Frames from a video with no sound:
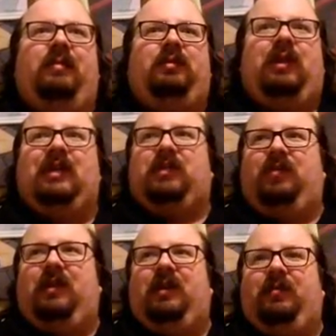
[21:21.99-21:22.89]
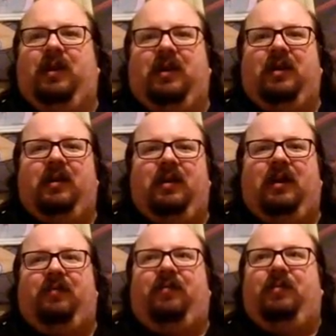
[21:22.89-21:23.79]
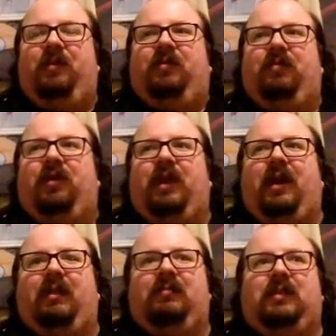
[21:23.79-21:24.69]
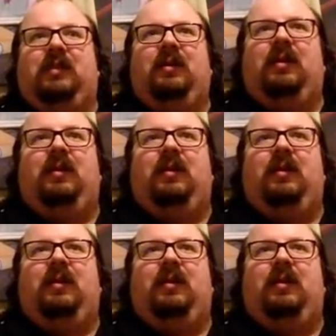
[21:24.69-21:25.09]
transferring your Mon up from the older games.